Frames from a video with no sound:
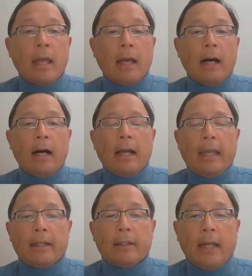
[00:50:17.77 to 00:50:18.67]

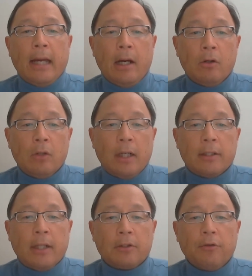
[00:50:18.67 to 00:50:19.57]
And now,
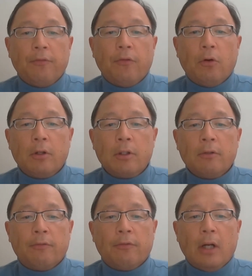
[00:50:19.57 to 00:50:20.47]
Dr.
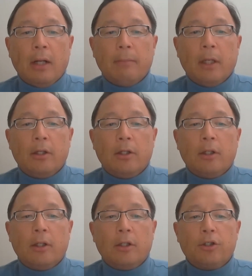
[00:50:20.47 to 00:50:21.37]
Ford from
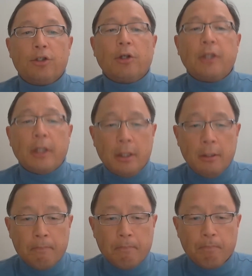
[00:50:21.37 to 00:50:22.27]

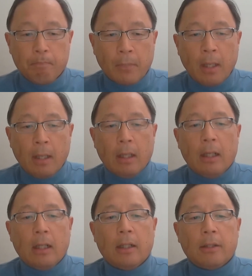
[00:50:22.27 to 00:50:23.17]
Turkey,
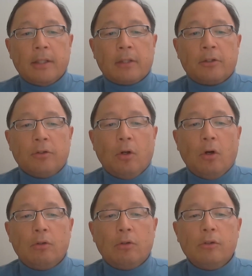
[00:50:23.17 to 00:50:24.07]
Dr.
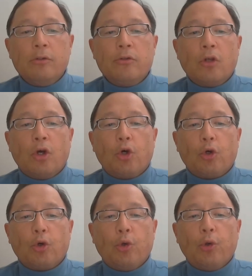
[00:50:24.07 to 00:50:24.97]
Oguz
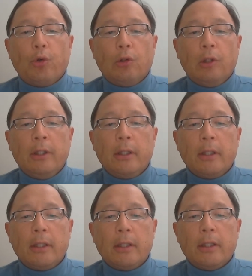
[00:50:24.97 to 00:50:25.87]
Kul
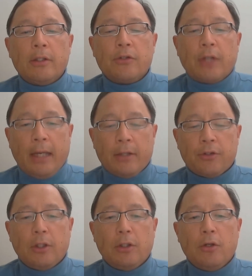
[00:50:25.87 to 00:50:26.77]
is
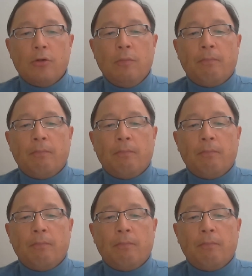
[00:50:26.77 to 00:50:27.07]
asking you,